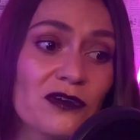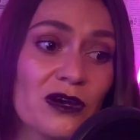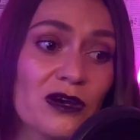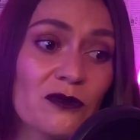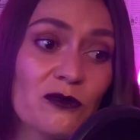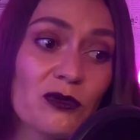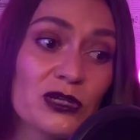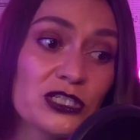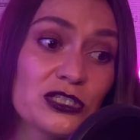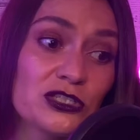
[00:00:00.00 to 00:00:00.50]

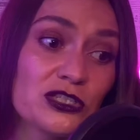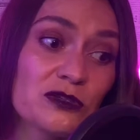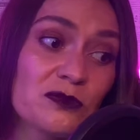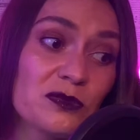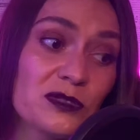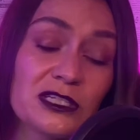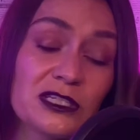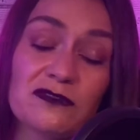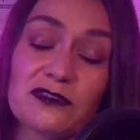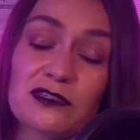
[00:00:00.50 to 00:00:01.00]
what she
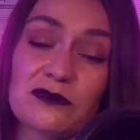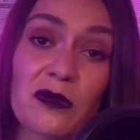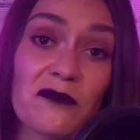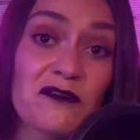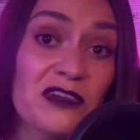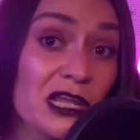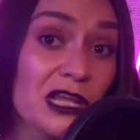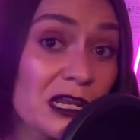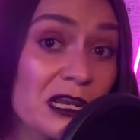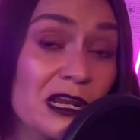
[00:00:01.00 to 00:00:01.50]
believes
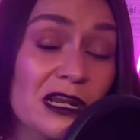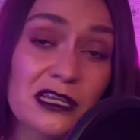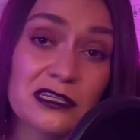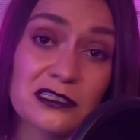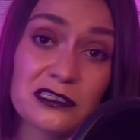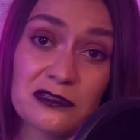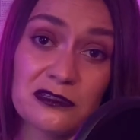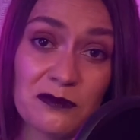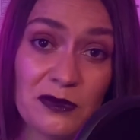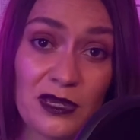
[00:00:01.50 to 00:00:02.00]
femininity
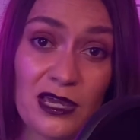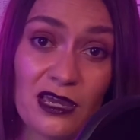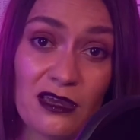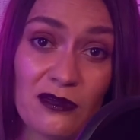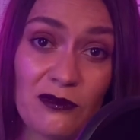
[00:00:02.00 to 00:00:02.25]
to be,